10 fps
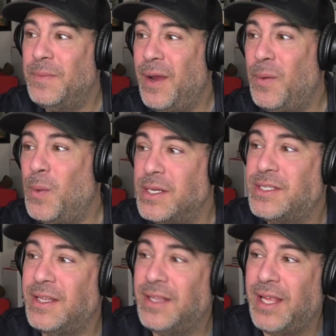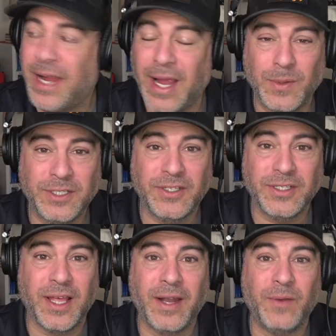wasn't like I was
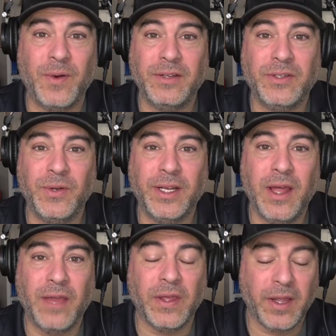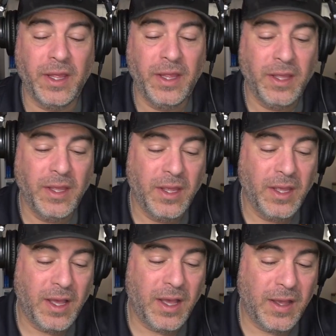just lying around doing nothing.
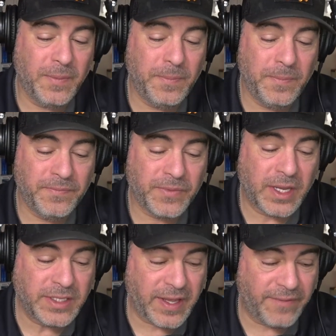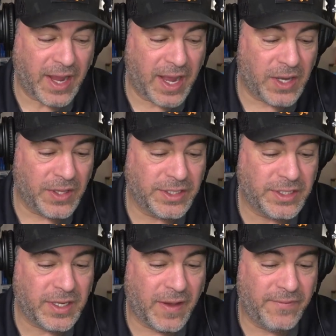Because I've got all the
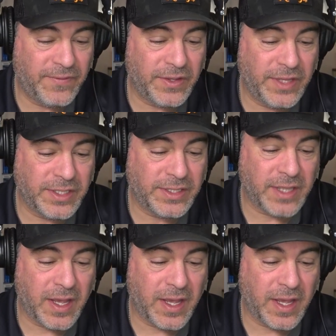stuff for this